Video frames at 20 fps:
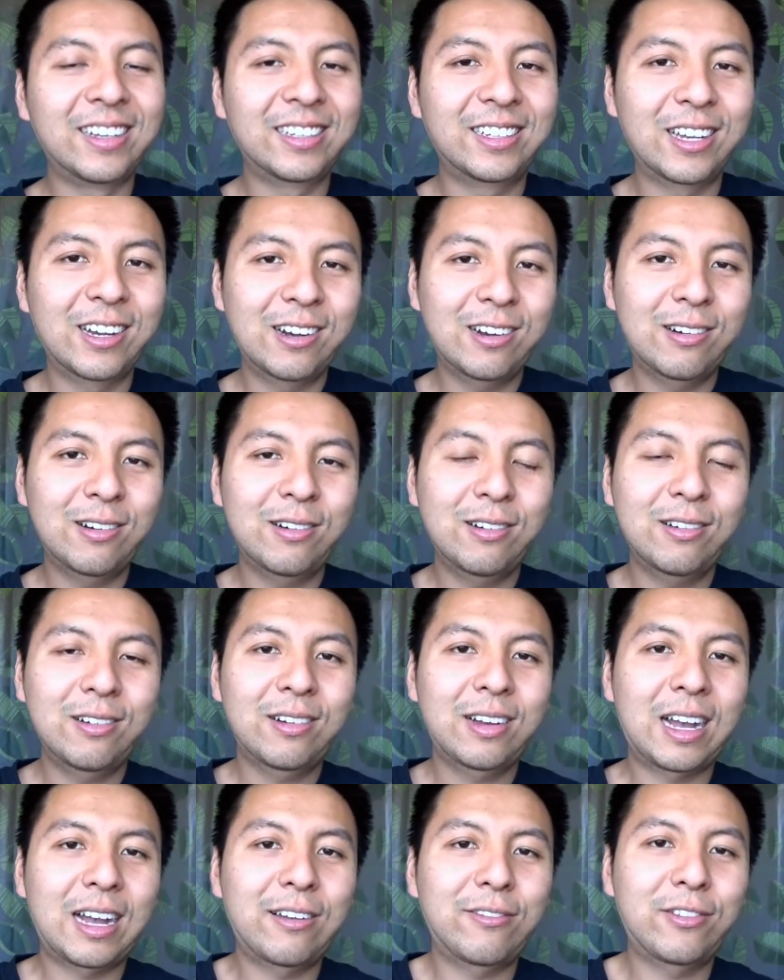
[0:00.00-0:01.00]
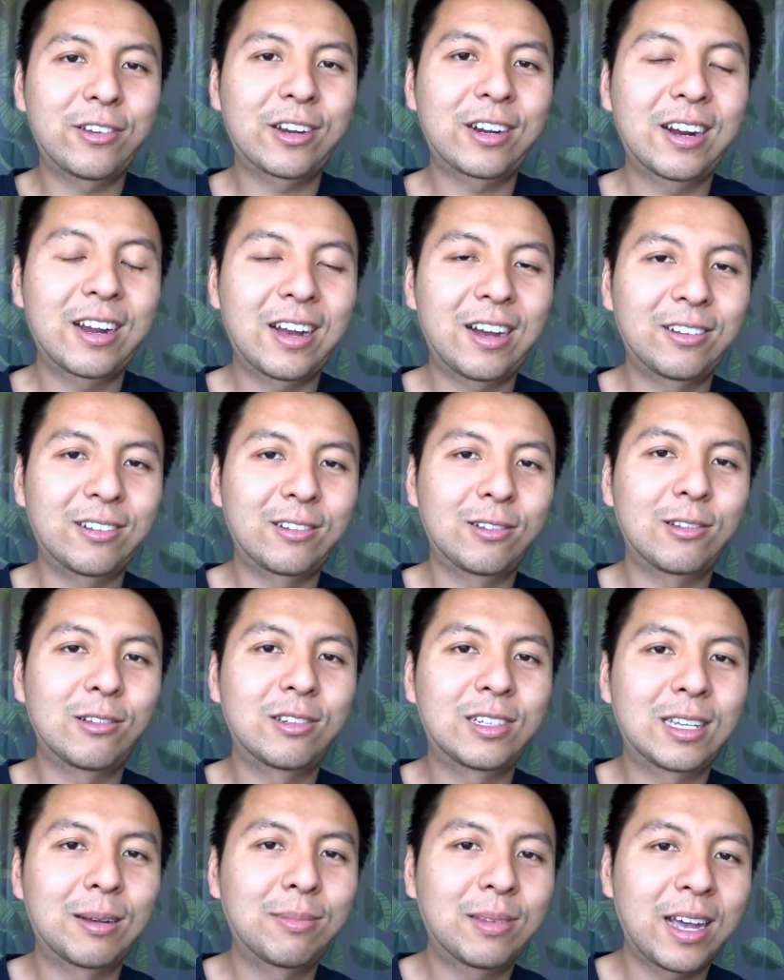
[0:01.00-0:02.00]
So I figured out how to
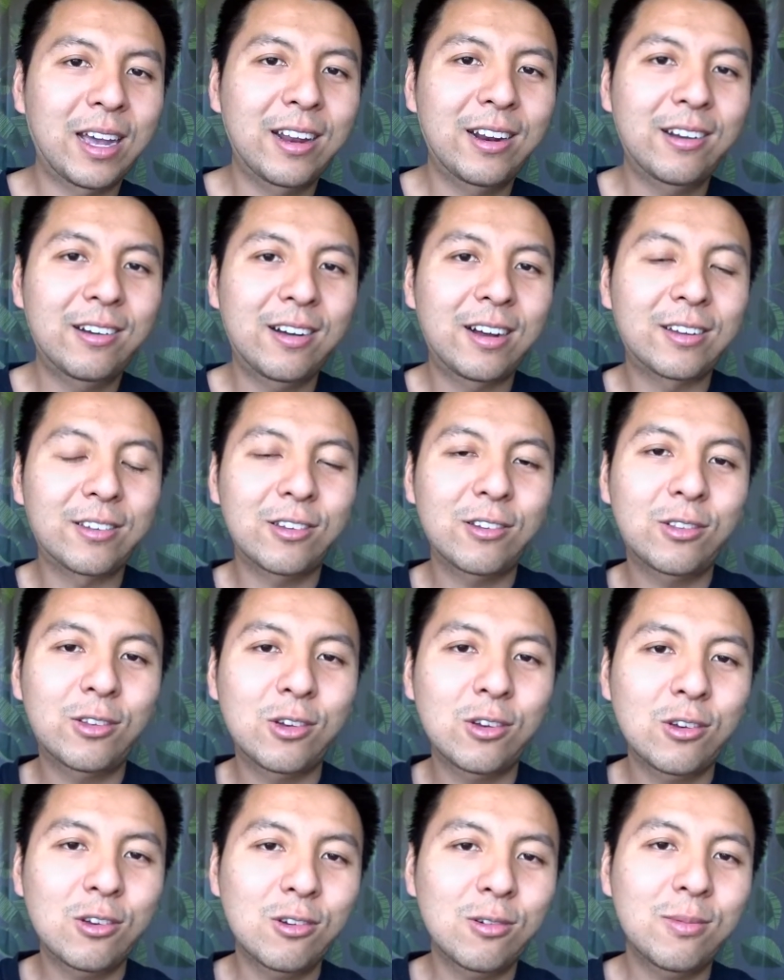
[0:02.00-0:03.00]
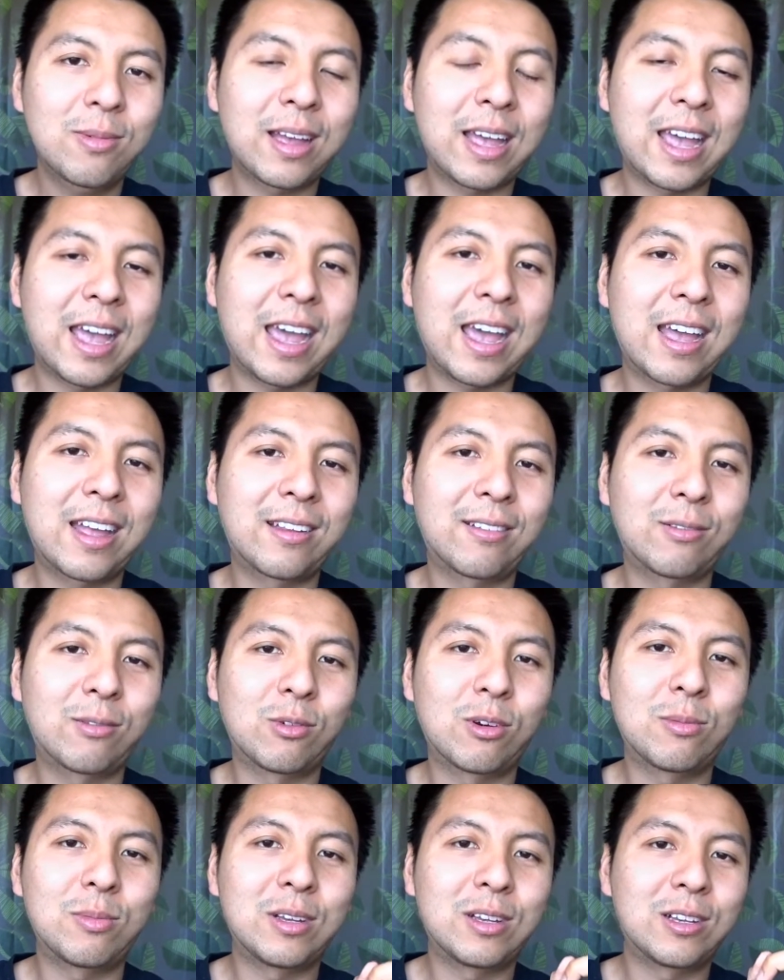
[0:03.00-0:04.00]
do subtitle on YouTube,
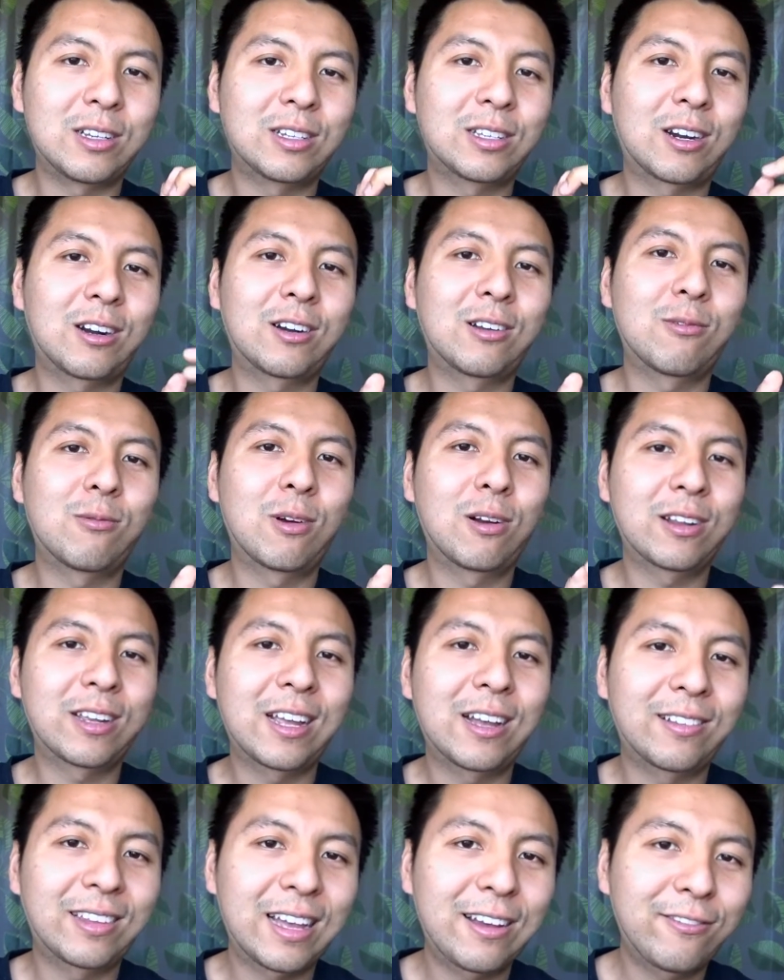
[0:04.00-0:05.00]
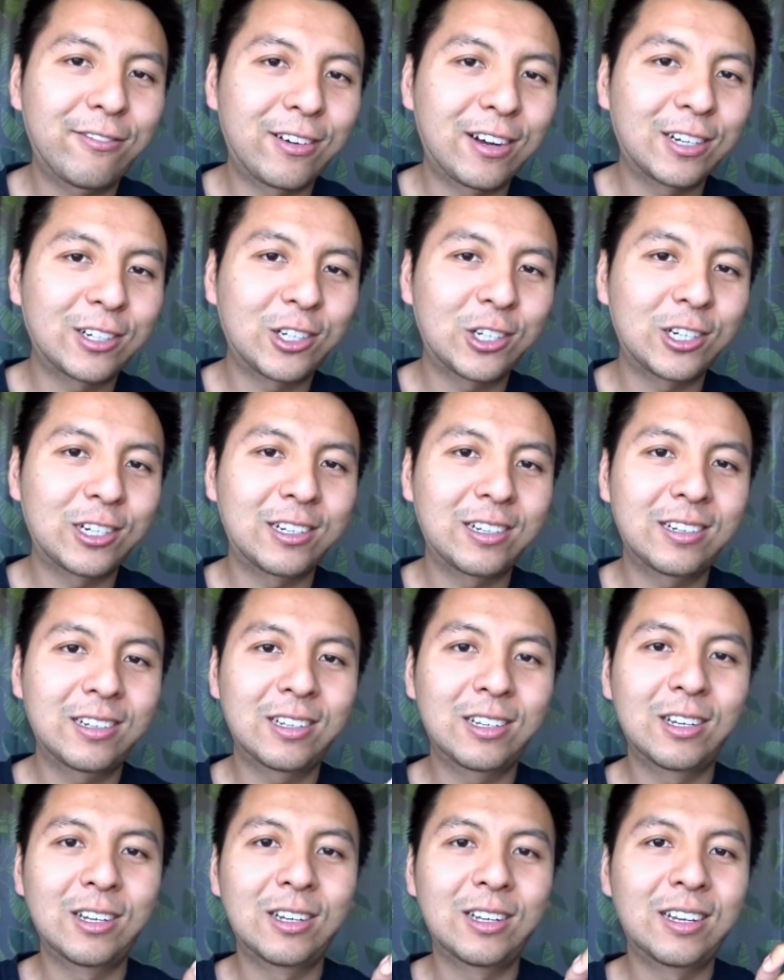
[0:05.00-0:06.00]
and we'll be starting rolling out that function